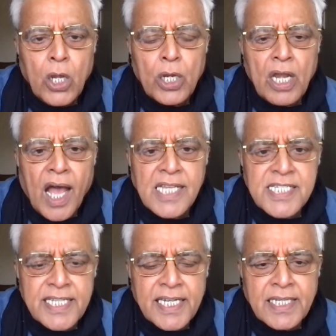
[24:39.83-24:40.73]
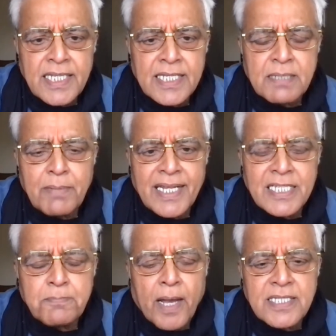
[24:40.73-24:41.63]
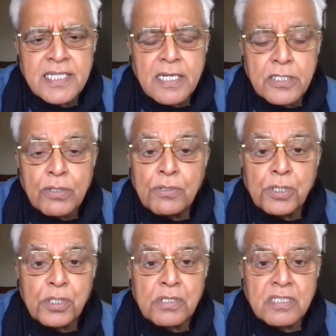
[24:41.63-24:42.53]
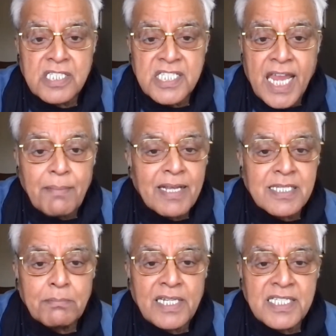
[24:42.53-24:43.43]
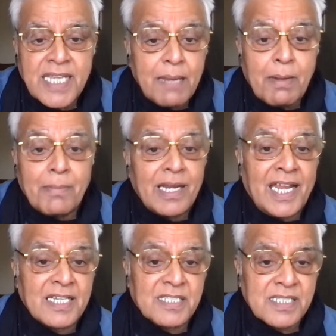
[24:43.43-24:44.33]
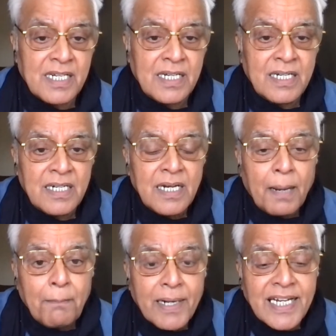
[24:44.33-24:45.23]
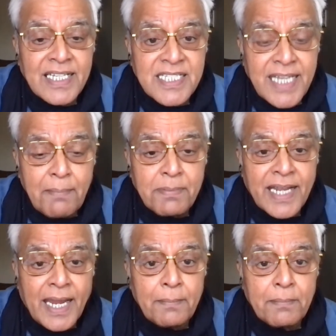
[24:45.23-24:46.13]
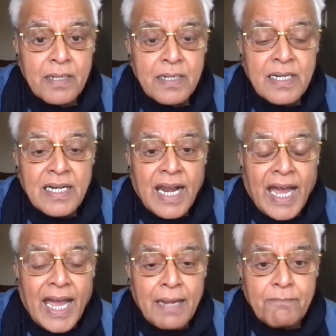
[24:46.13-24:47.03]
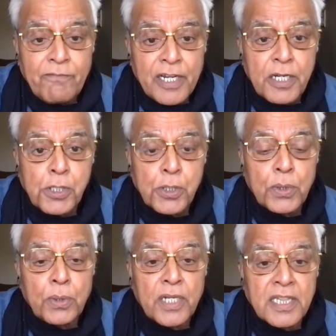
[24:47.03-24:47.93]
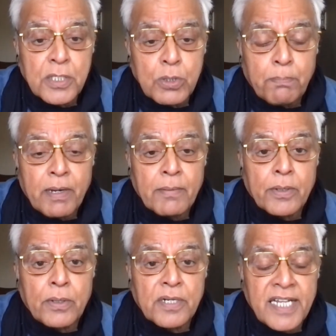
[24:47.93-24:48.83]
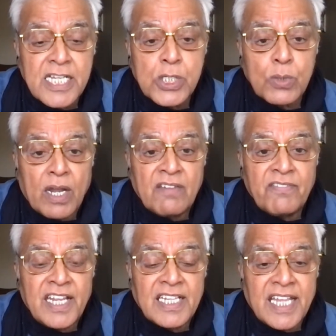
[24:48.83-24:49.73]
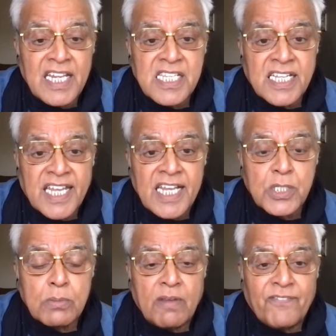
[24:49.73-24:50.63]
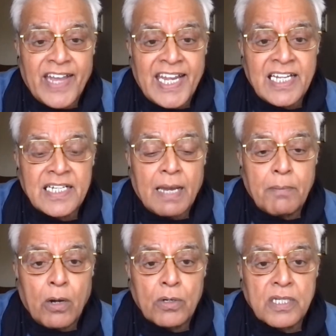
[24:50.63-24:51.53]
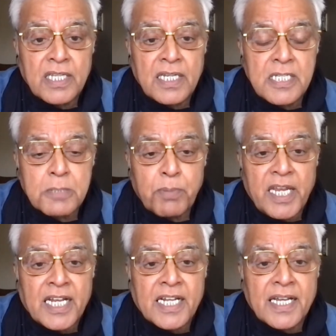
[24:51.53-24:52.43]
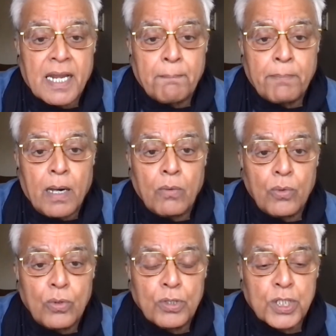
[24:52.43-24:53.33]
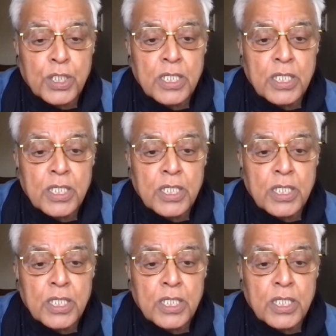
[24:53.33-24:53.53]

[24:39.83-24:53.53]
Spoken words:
Last year, the assembly has passed the resolution, the same assembly, same MLAs. But at the same time, I'm very sure in the Supreme Court next 1 week there is a case to be filed about the Speaker Appau's